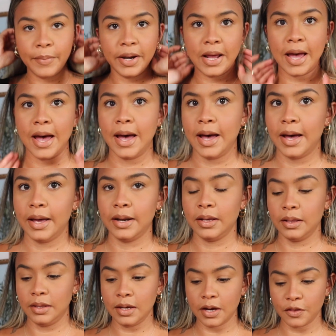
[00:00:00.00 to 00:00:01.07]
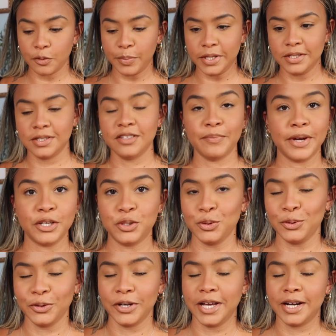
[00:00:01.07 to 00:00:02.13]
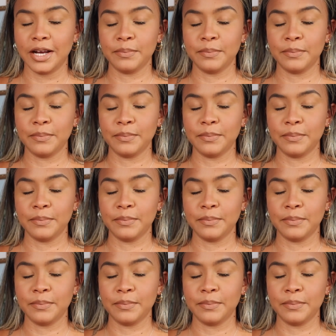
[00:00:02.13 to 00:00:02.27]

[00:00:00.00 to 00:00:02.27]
I'm gonna add the other pieces of my jewelry,